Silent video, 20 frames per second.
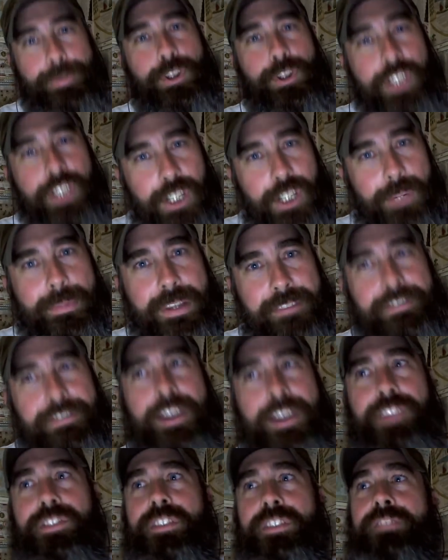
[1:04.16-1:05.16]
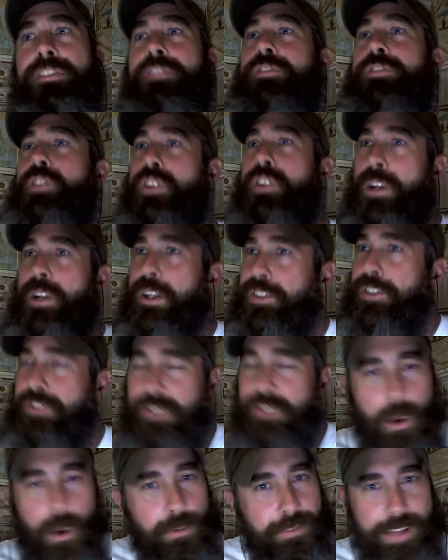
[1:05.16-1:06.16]
could be offensive. If you're a
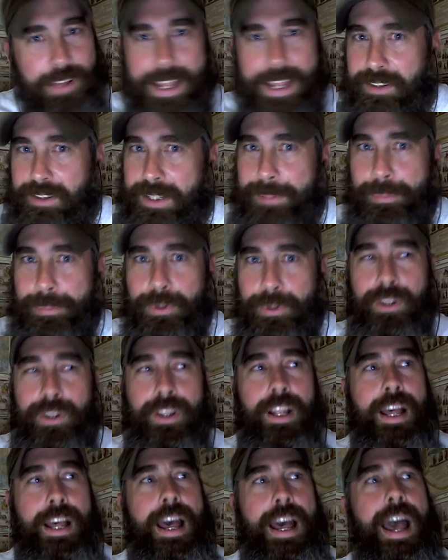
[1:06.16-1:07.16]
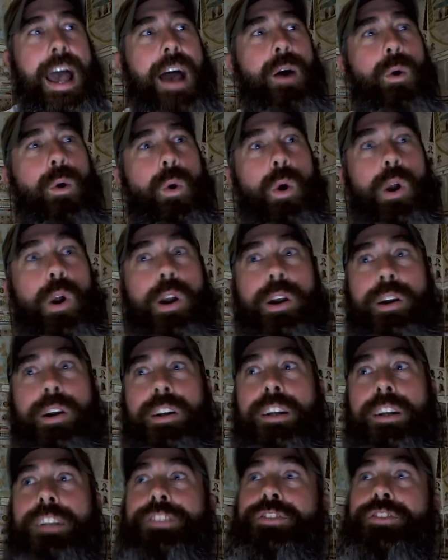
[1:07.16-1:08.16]
snowflake liberal or
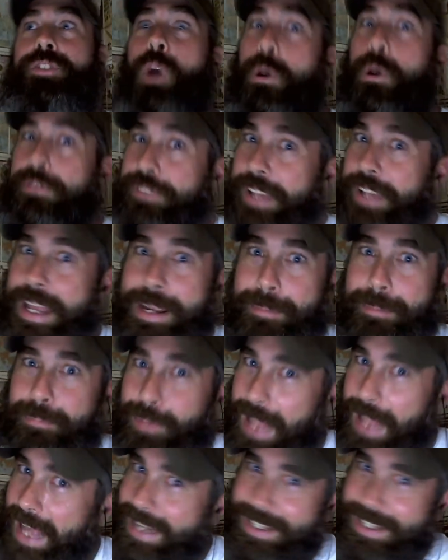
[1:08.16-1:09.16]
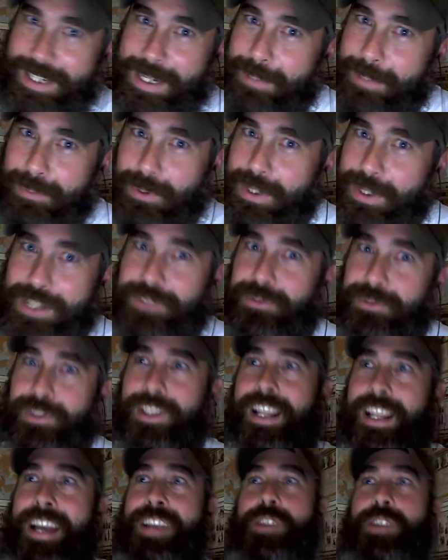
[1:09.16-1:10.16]
a snowflake Black Hebrew
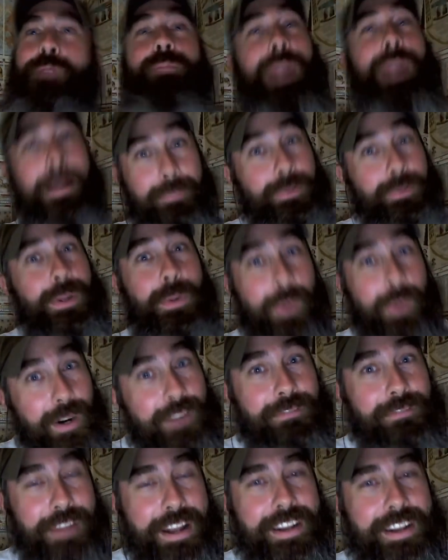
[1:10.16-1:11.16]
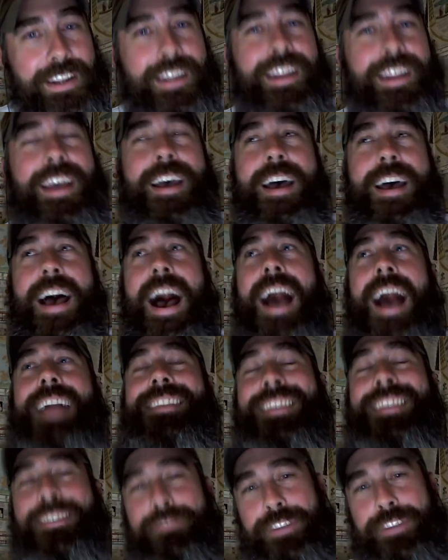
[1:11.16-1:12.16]
Israelite, you probably were offended. I
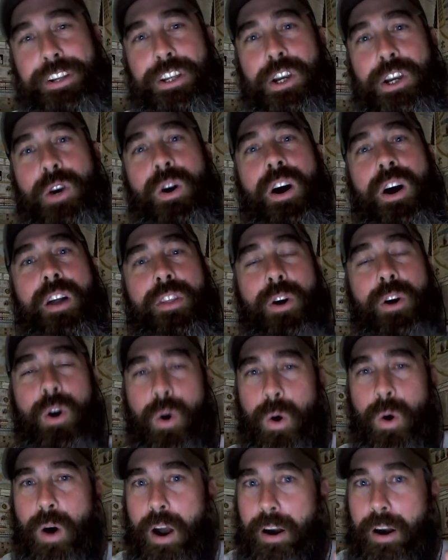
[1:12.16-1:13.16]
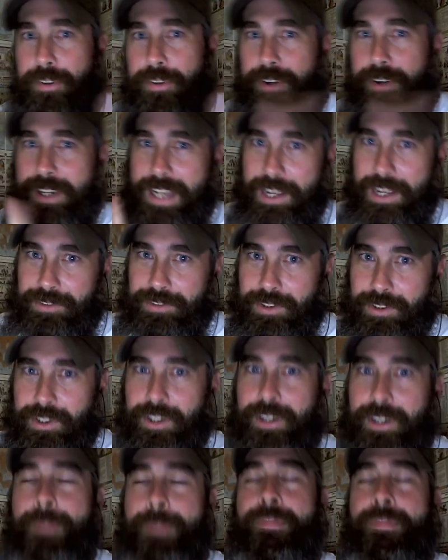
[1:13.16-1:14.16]
did a video on the whole Arthur
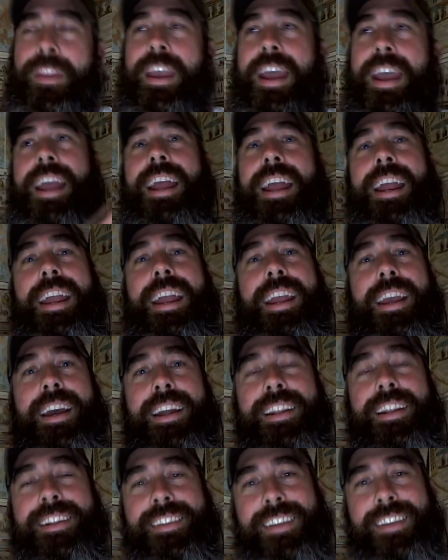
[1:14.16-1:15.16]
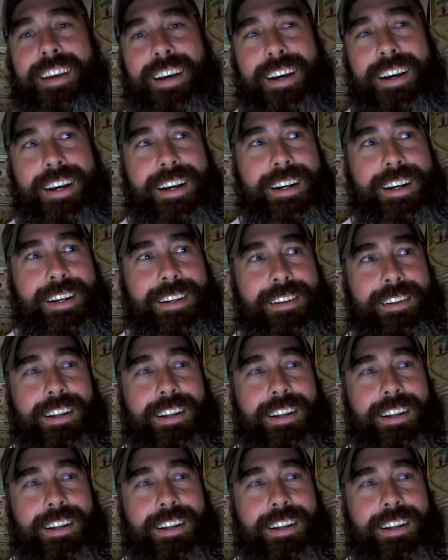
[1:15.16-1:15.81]
Koestler, and I